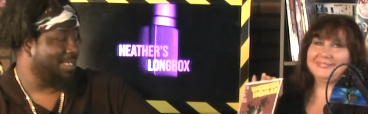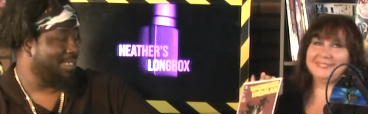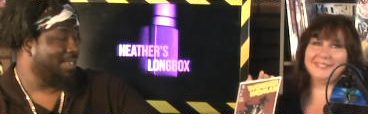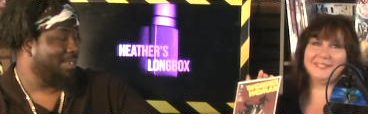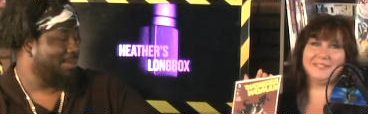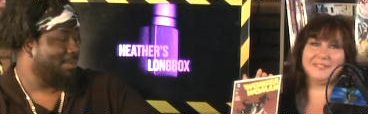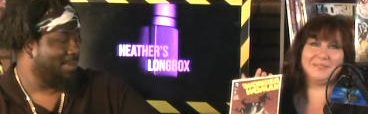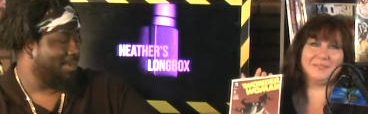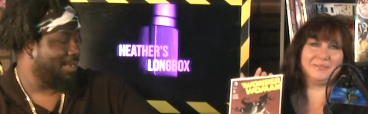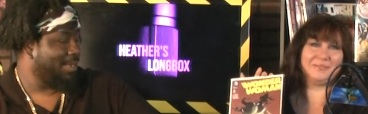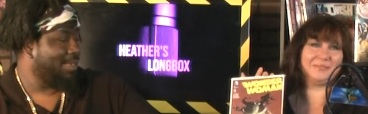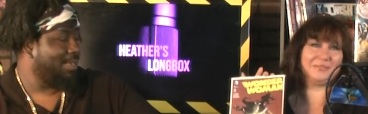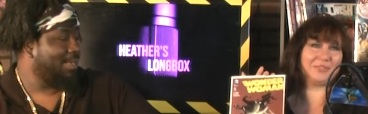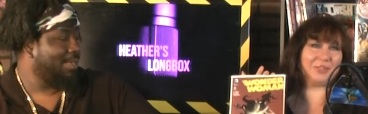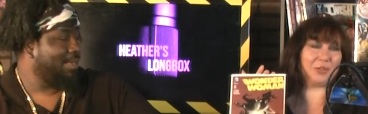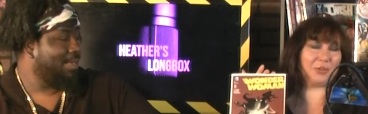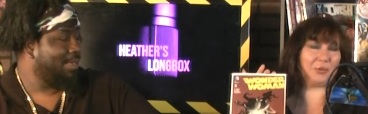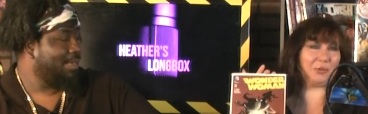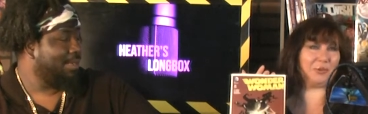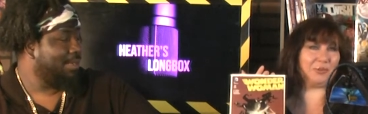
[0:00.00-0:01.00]
Speaker 1: a good one.
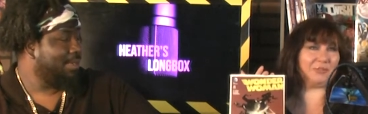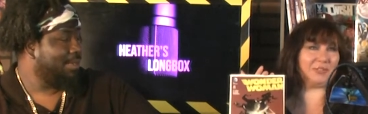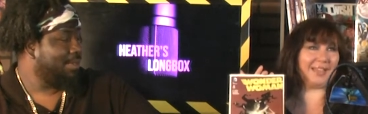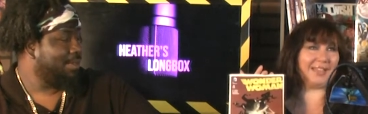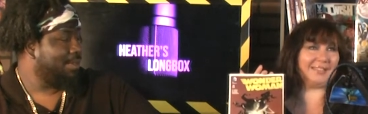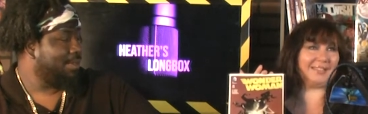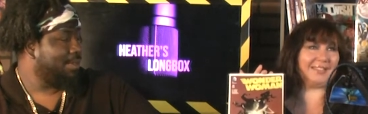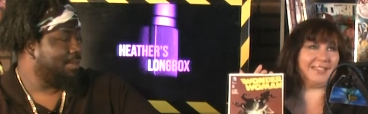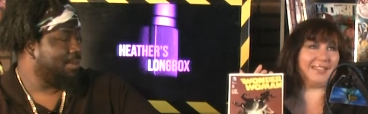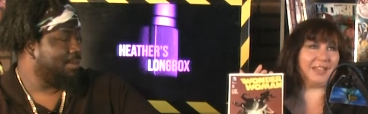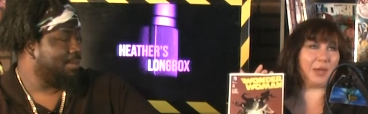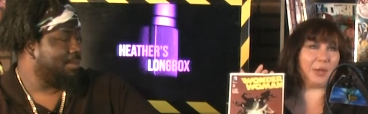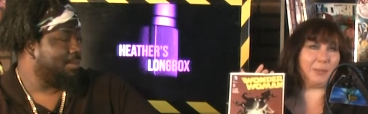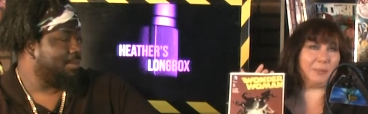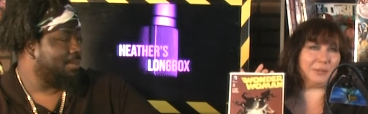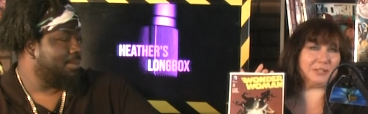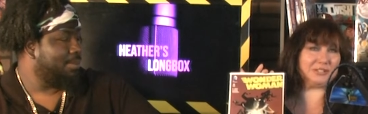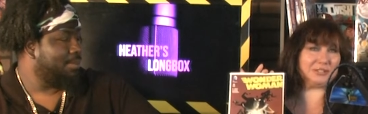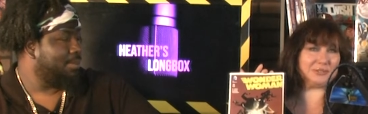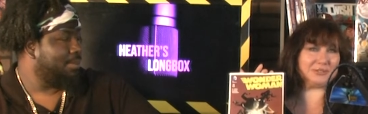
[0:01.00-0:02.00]
Speaker 2: And we've got like a
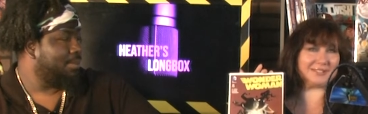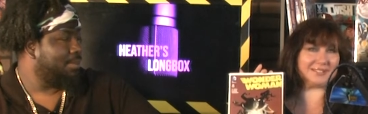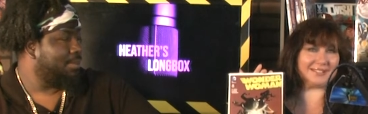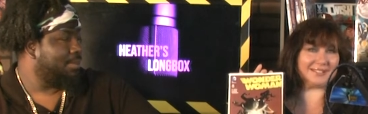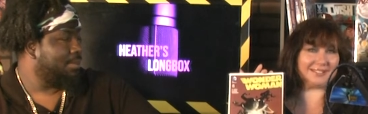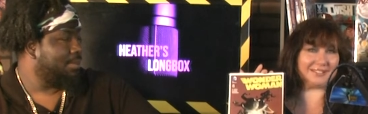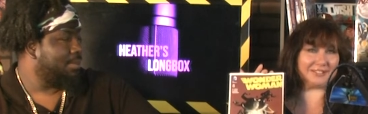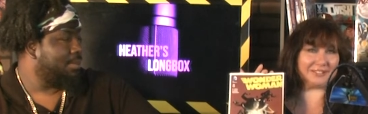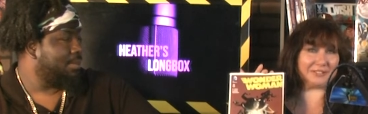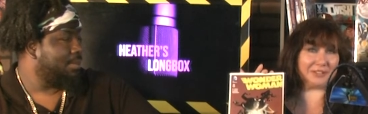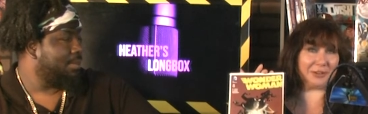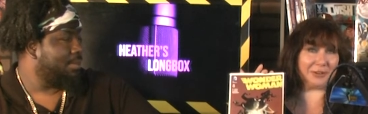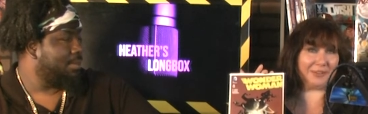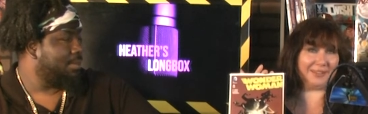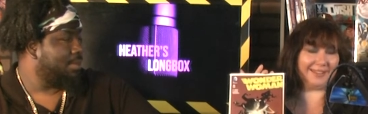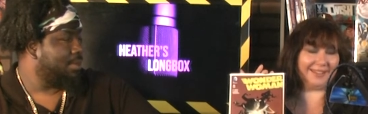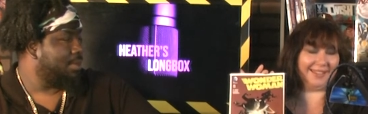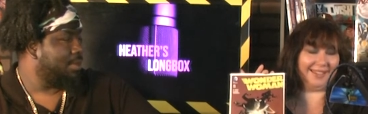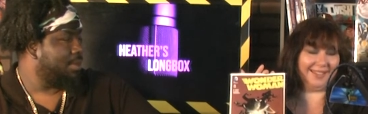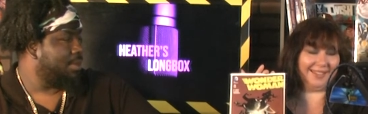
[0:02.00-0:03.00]
Medusa look
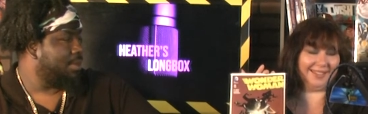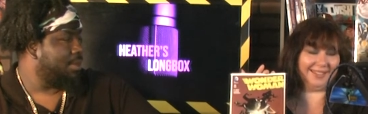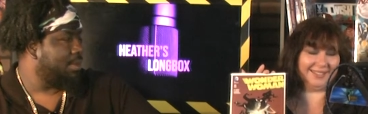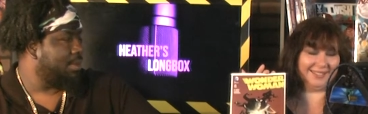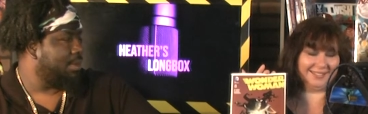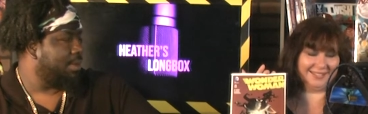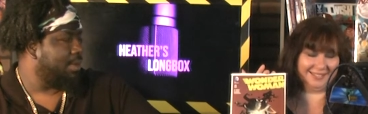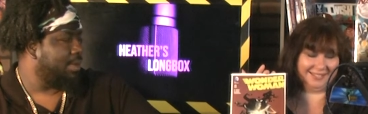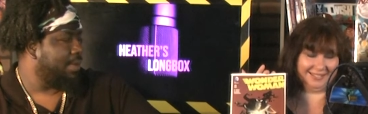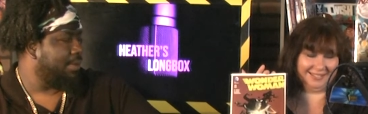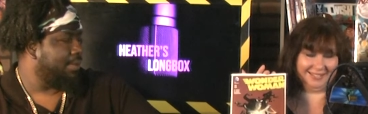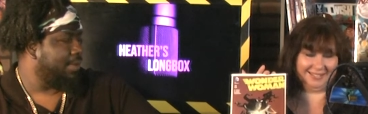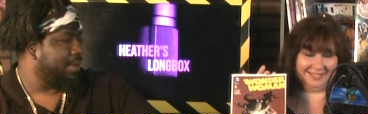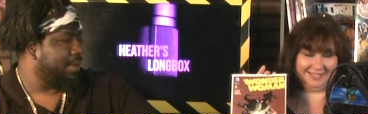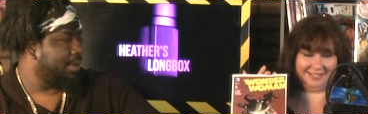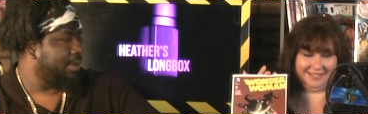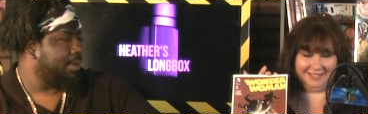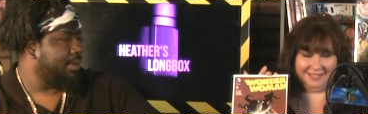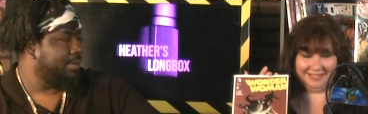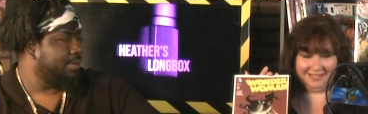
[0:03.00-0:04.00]
going on.
Speaker 1: Love
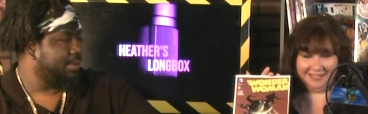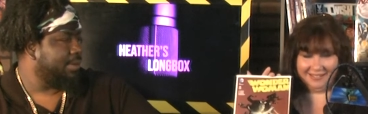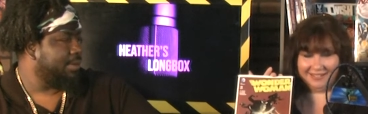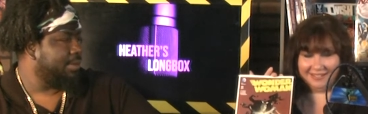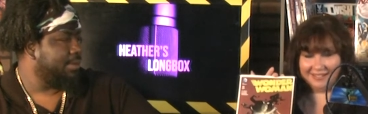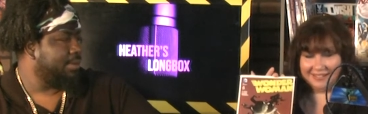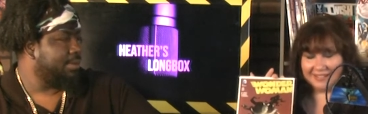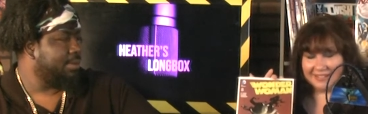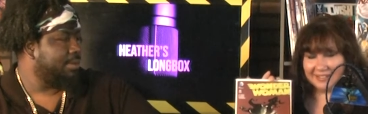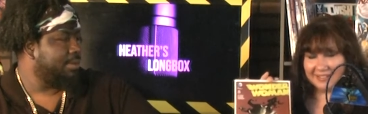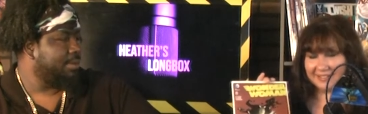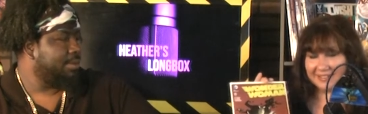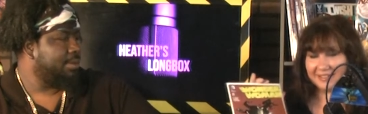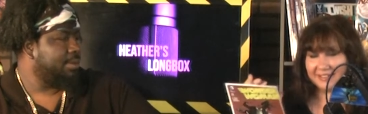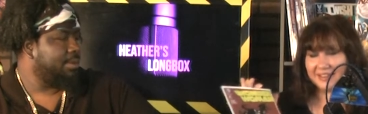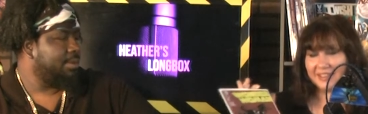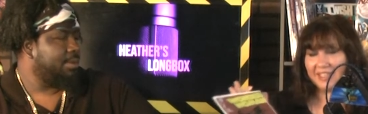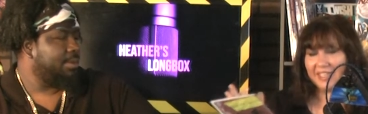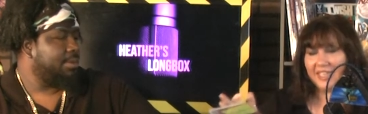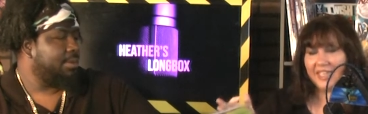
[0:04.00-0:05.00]
the cover.
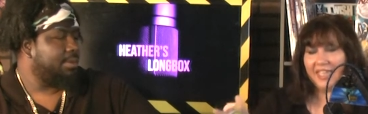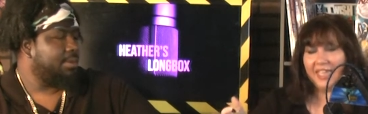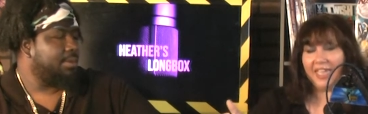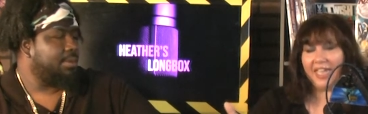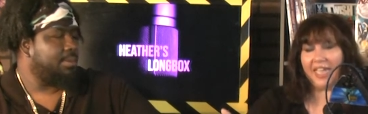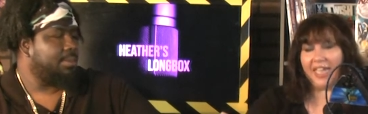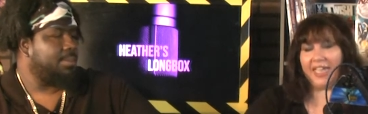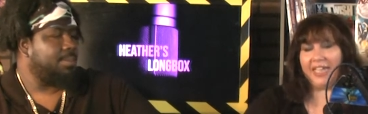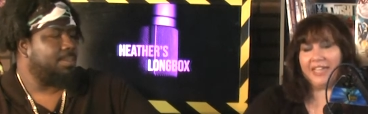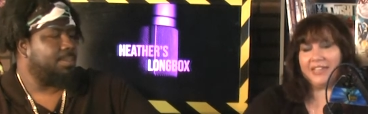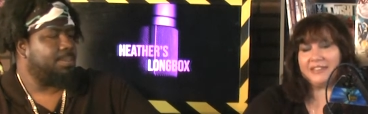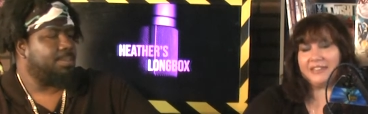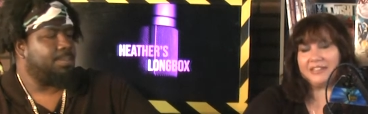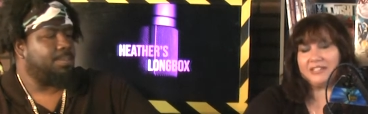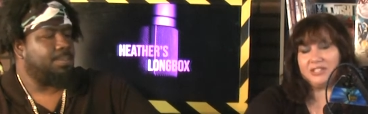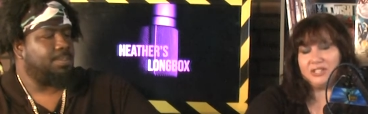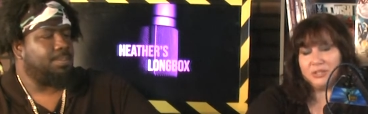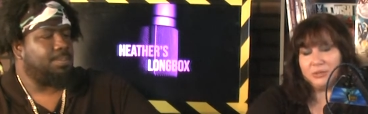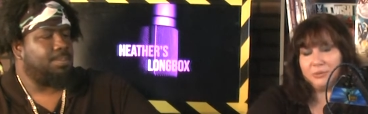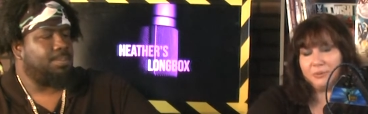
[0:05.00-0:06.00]
Speaker 2: And I
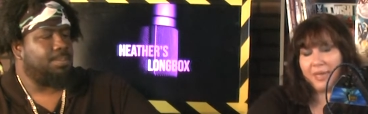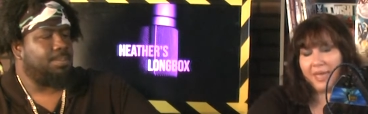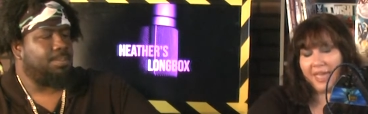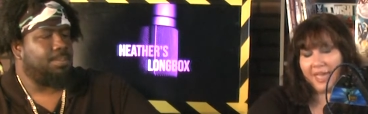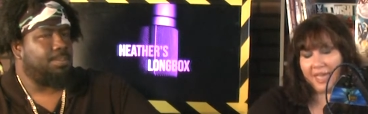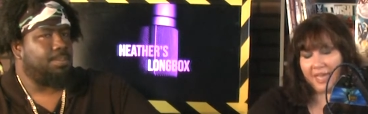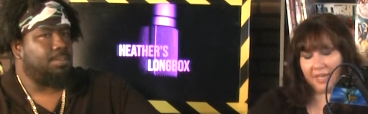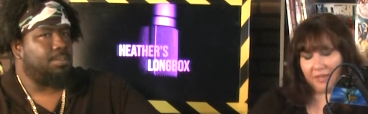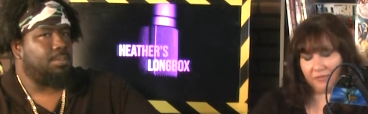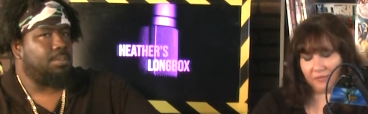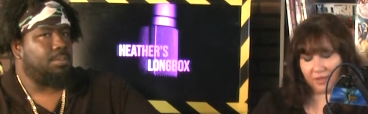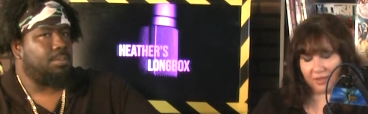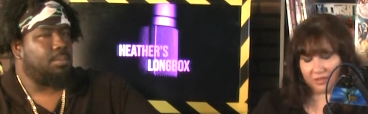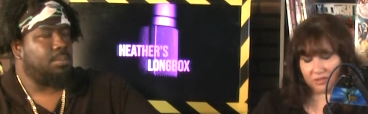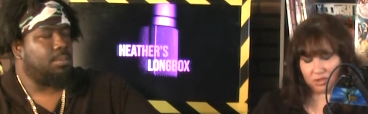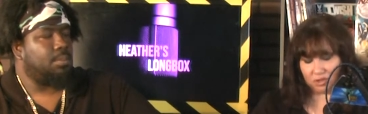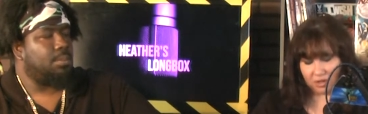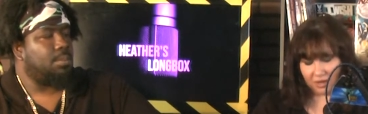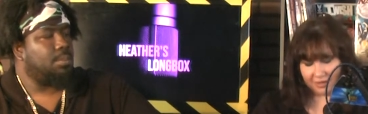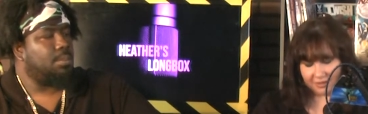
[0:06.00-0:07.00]
do have,
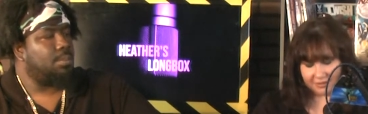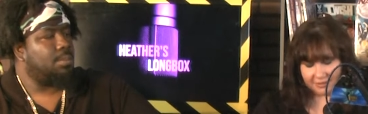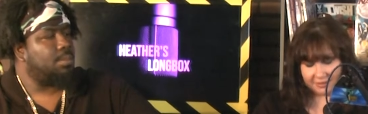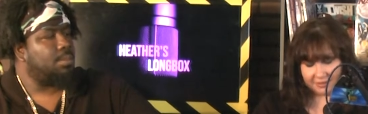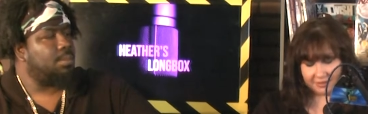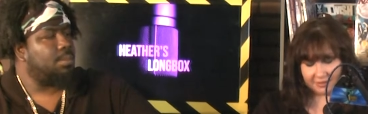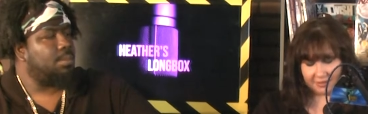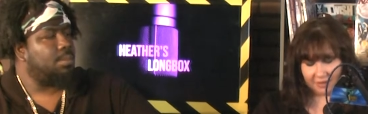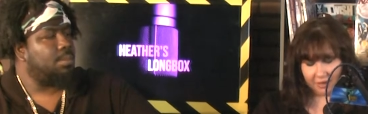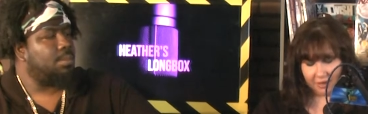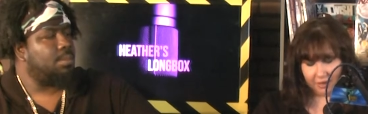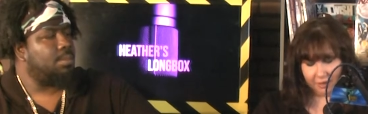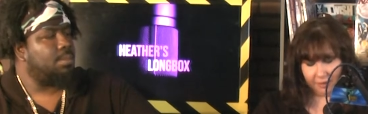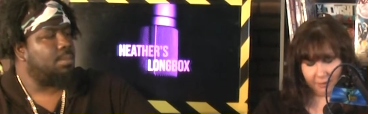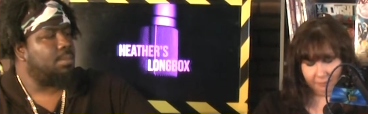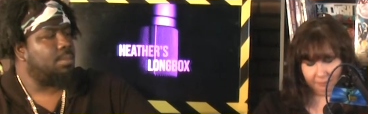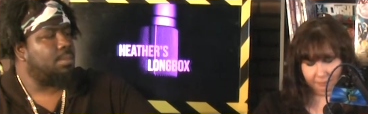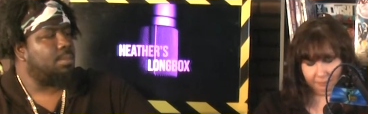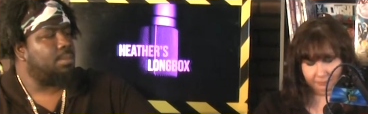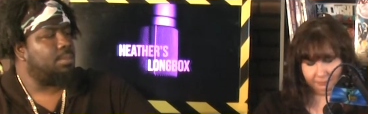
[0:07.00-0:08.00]
I just
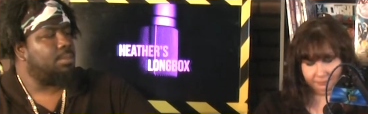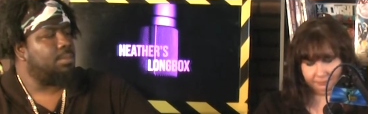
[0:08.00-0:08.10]
um,